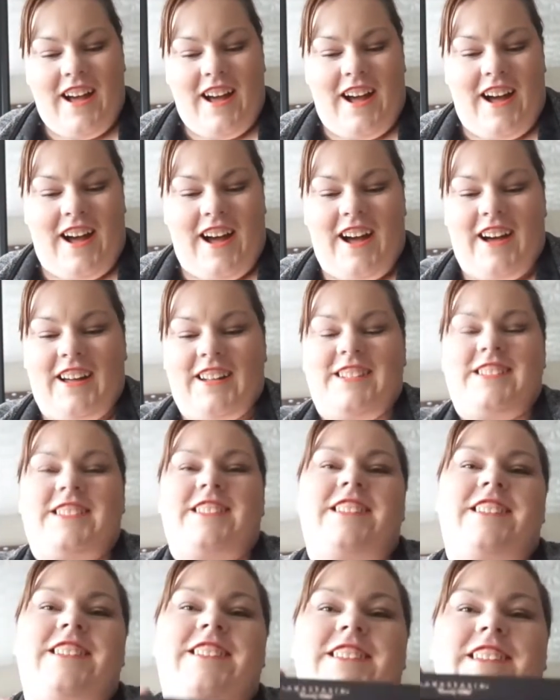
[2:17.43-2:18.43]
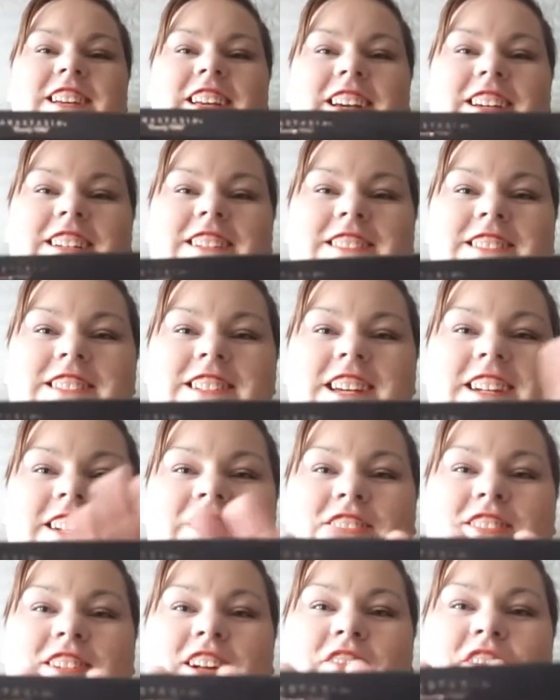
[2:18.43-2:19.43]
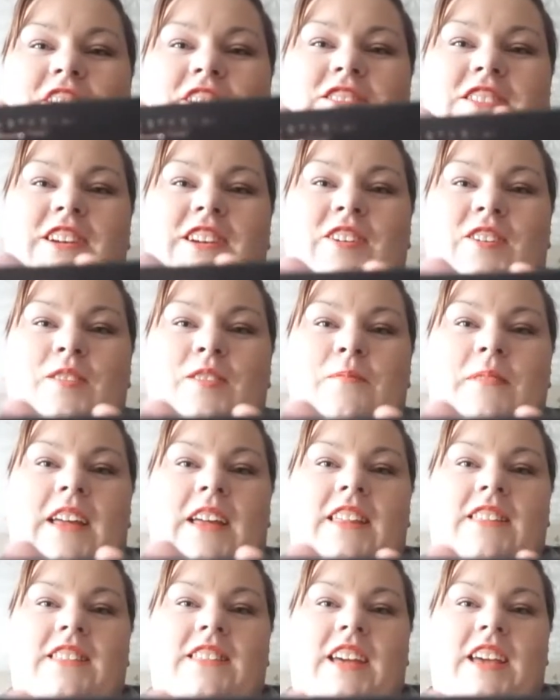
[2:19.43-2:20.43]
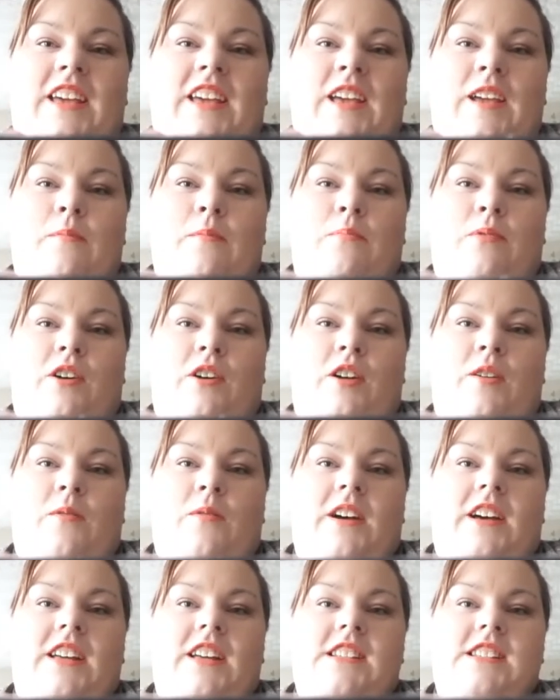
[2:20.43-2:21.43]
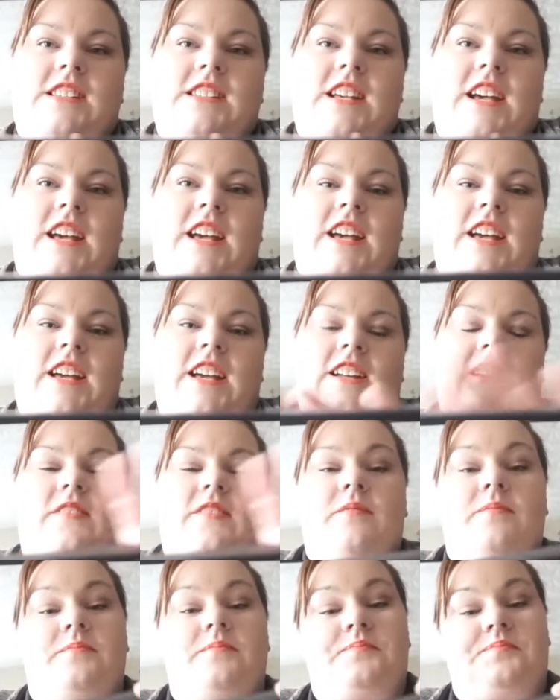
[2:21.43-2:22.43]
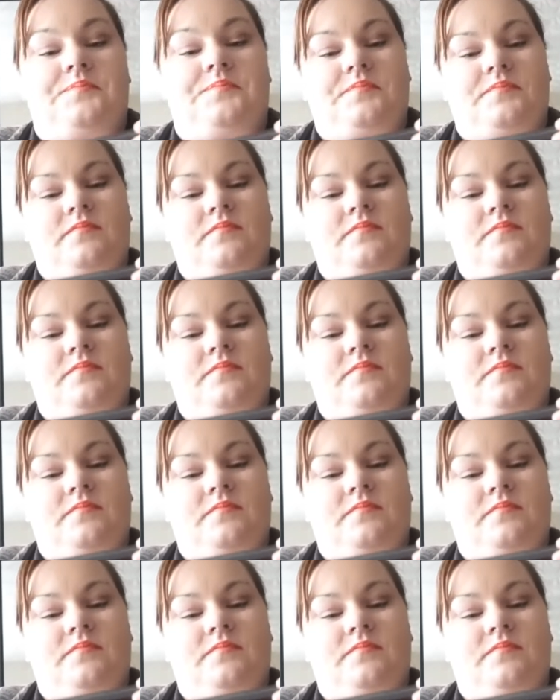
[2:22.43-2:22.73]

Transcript: And she did, God love her, she got me the Brow Wiz in